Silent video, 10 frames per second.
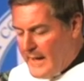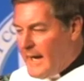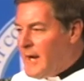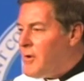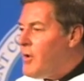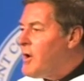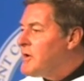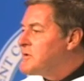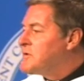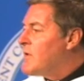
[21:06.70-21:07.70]
in
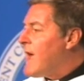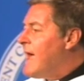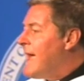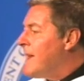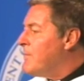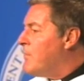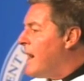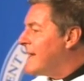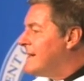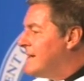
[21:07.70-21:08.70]
order to aim
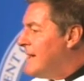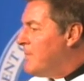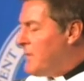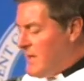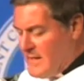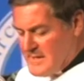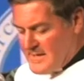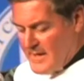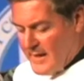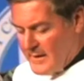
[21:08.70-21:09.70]
by deep
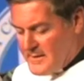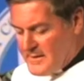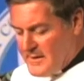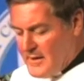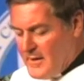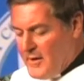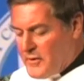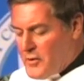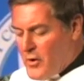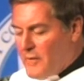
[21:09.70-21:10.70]
instinct
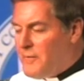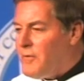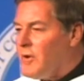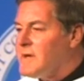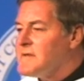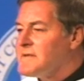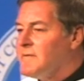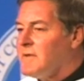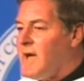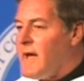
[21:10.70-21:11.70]
toward fullness
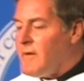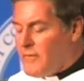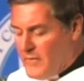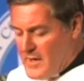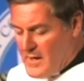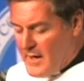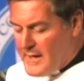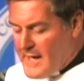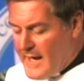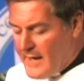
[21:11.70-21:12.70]
of life
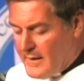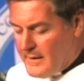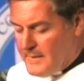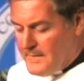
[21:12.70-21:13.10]
again.